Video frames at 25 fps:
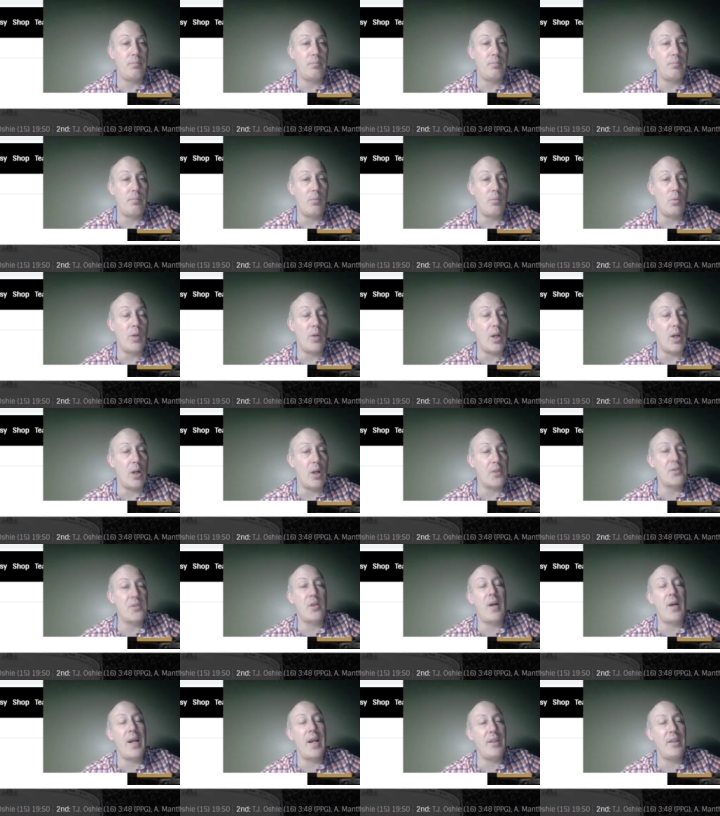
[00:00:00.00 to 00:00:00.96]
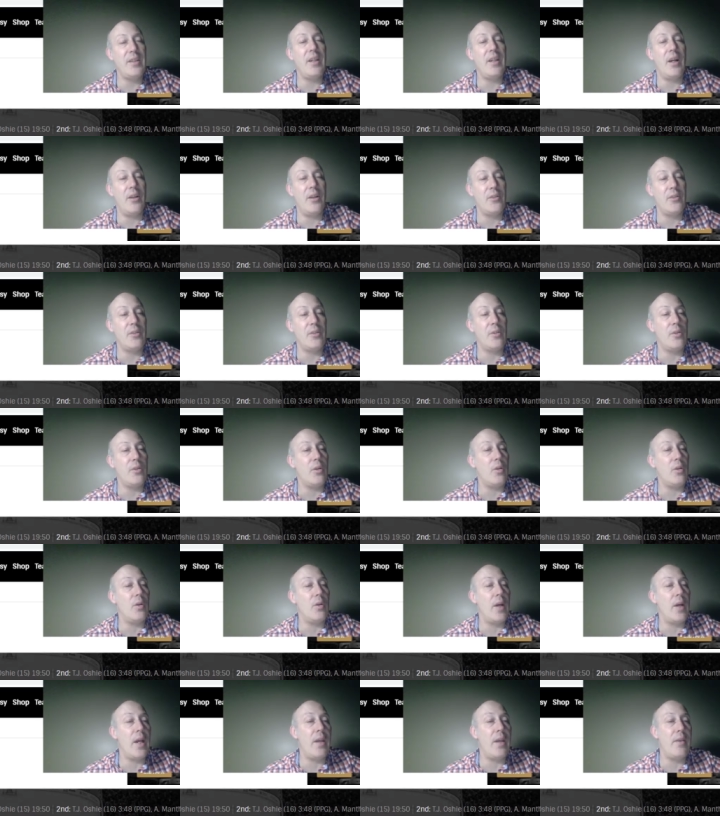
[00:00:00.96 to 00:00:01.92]
We also had the under, though.
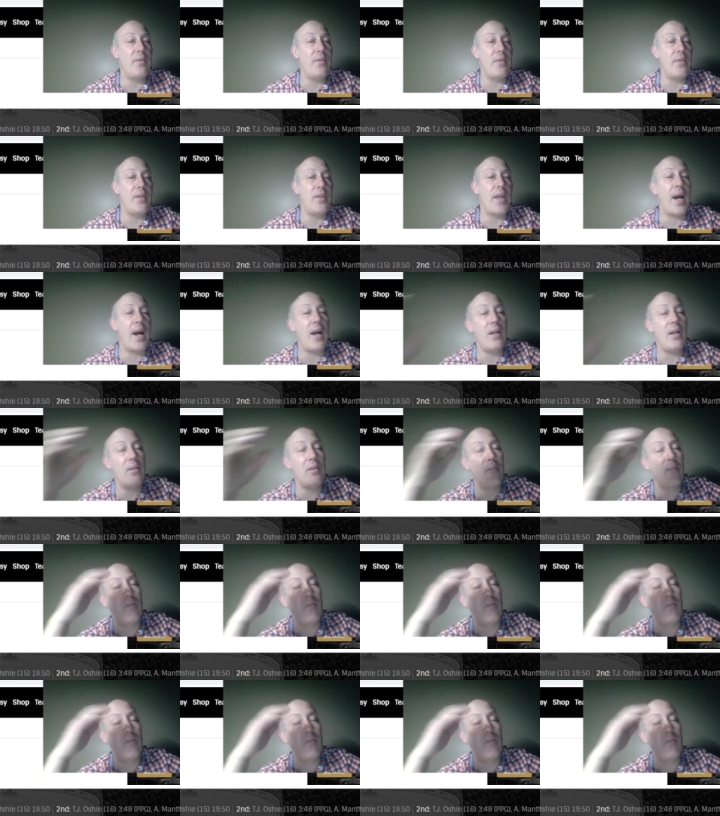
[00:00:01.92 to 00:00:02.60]
And that,